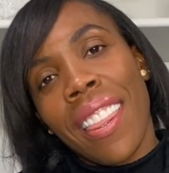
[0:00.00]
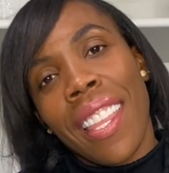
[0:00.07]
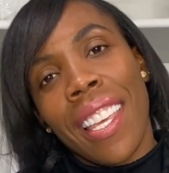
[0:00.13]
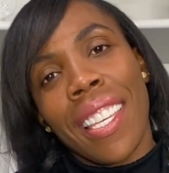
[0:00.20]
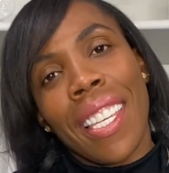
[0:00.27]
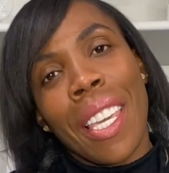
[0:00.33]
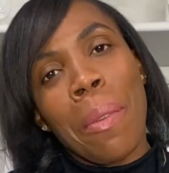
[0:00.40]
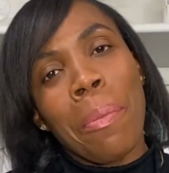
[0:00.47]

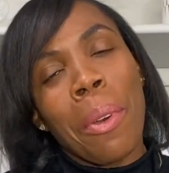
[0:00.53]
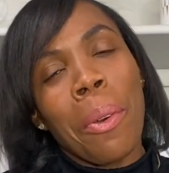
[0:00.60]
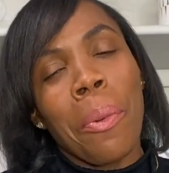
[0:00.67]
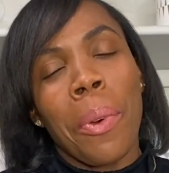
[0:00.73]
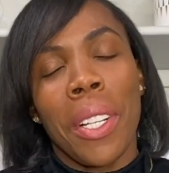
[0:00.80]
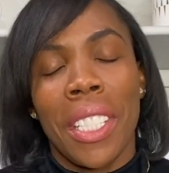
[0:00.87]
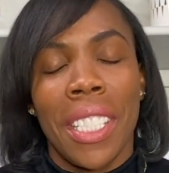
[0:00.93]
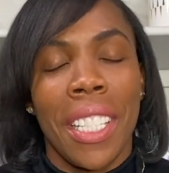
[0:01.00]
then keep on
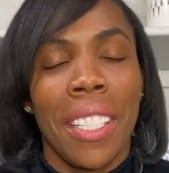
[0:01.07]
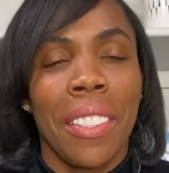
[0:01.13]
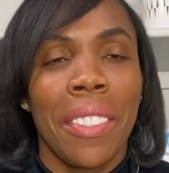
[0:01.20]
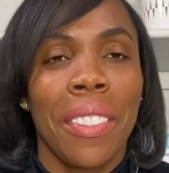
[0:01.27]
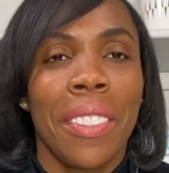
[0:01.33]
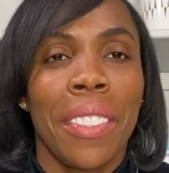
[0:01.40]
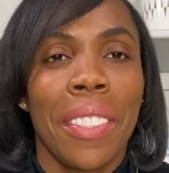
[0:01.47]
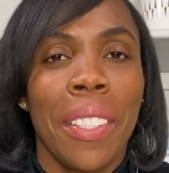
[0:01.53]
watching.
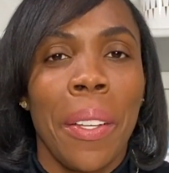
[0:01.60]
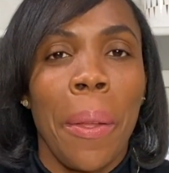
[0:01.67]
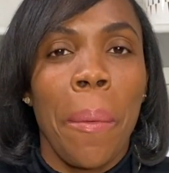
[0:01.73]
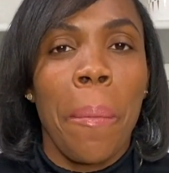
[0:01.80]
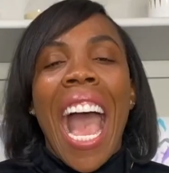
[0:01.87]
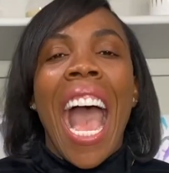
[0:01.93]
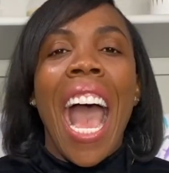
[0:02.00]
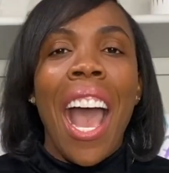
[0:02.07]

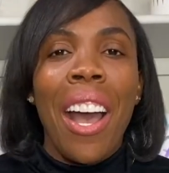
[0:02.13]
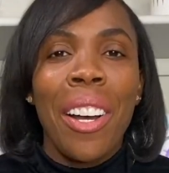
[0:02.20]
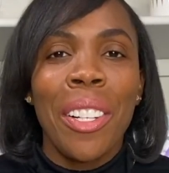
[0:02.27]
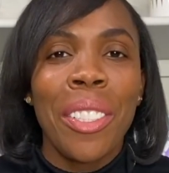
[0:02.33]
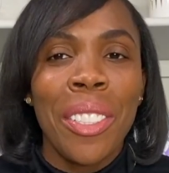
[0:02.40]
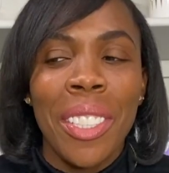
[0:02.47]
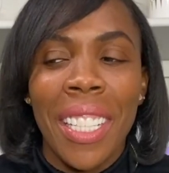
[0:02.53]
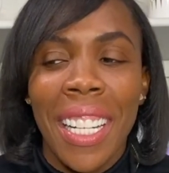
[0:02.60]

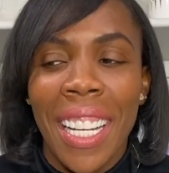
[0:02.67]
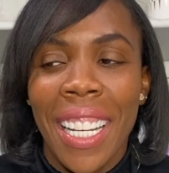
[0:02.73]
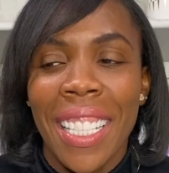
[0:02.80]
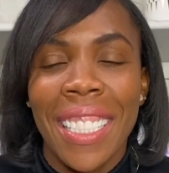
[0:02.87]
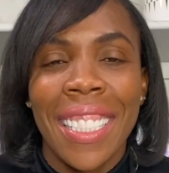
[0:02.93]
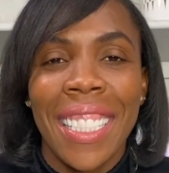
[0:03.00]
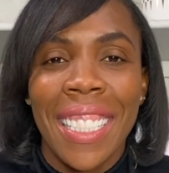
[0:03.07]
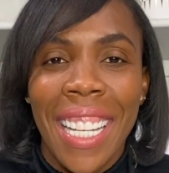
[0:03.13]
How
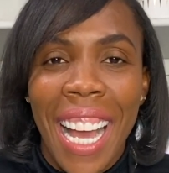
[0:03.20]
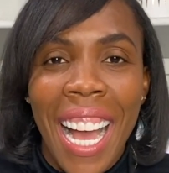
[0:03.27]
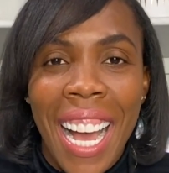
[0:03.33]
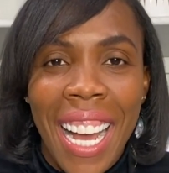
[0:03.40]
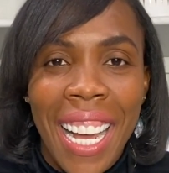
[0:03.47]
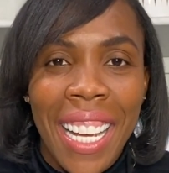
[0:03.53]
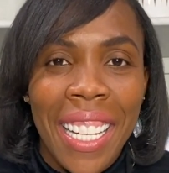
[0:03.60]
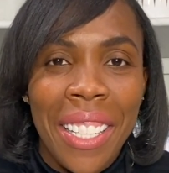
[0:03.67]
did
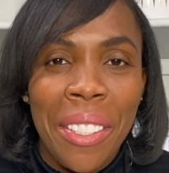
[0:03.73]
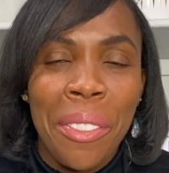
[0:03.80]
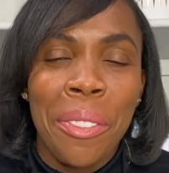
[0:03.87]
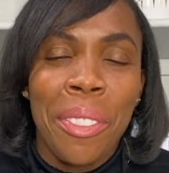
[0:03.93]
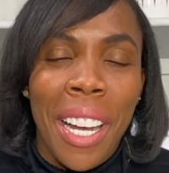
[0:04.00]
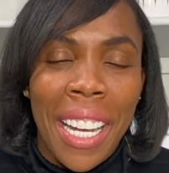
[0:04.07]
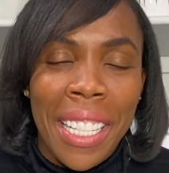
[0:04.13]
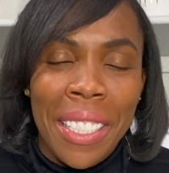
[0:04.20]
I
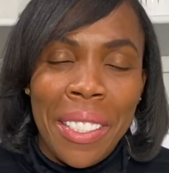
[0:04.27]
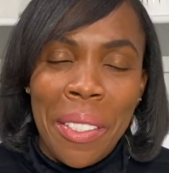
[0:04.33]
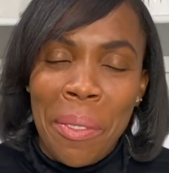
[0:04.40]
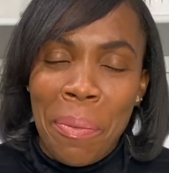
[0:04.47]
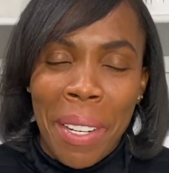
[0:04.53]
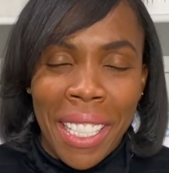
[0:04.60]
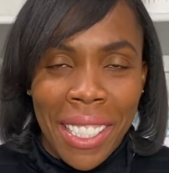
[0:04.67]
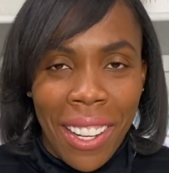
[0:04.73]
find
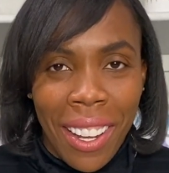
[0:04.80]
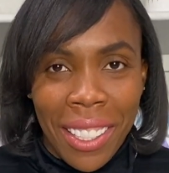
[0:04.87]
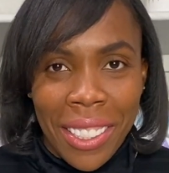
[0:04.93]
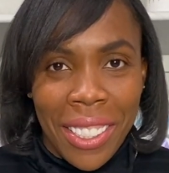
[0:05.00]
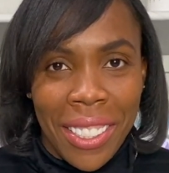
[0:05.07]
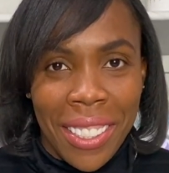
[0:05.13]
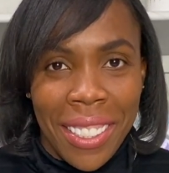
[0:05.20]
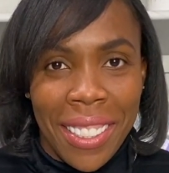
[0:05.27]
my
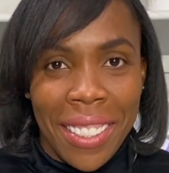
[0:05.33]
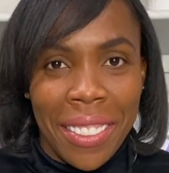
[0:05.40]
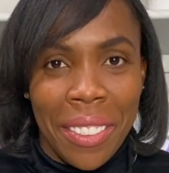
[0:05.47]
doctor?